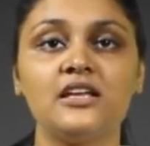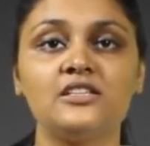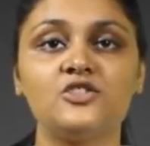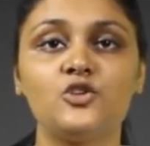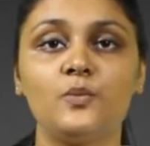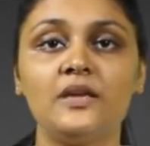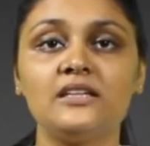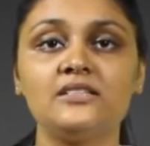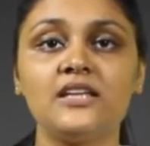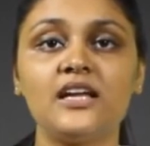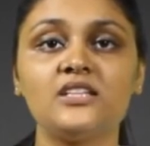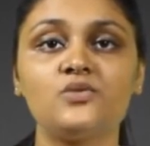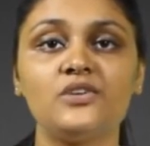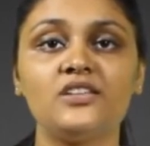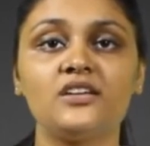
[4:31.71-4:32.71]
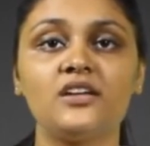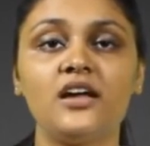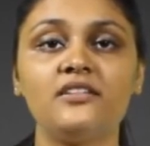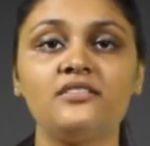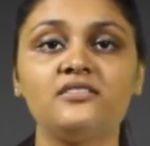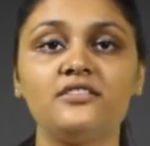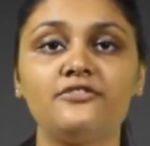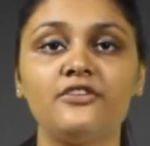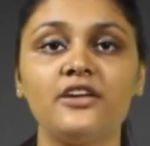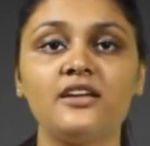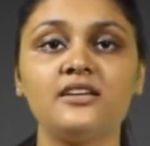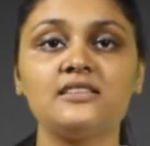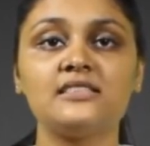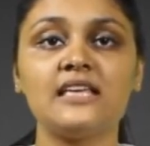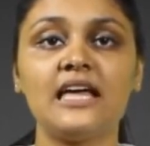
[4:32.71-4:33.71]
so be in touch with the current
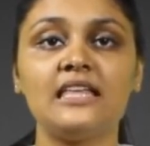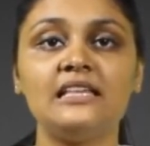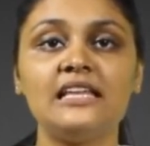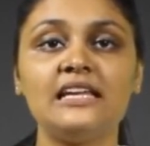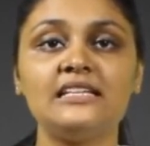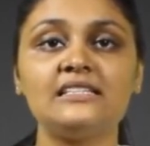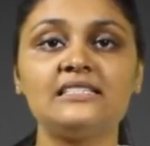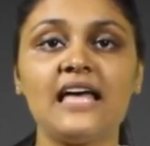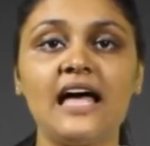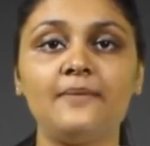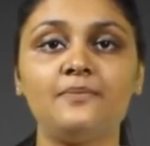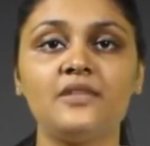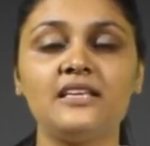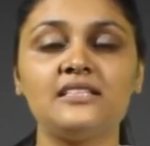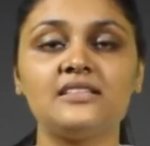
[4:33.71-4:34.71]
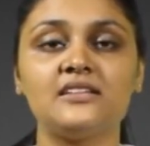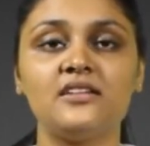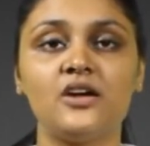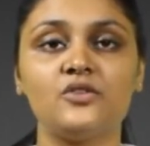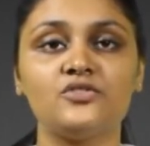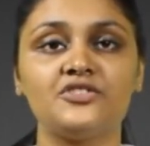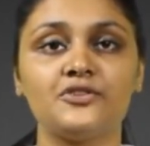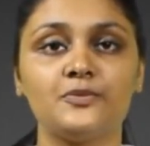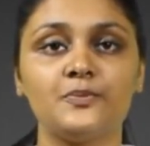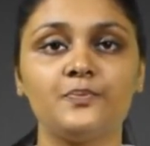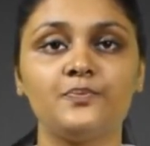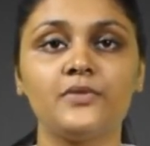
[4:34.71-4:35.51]
affairs and latest happenings around you.